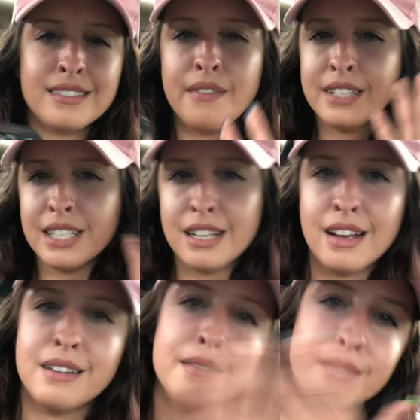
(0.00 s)
It's obviously
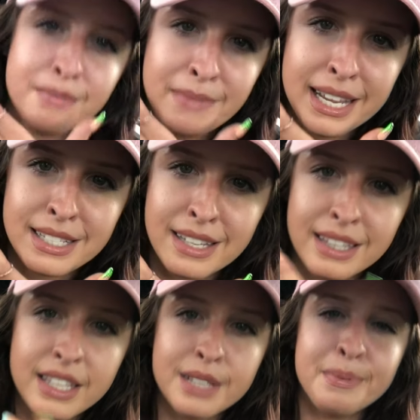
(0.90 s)
not mask
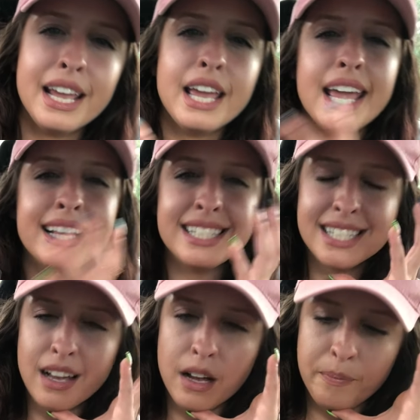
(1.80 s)
like this, but it,
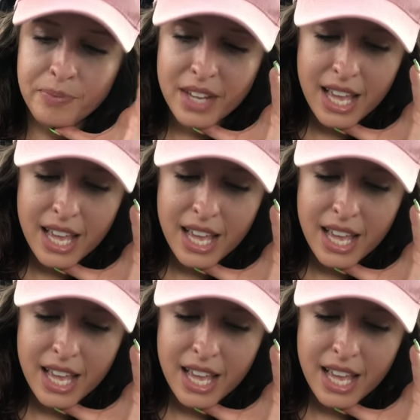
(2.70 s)
it's um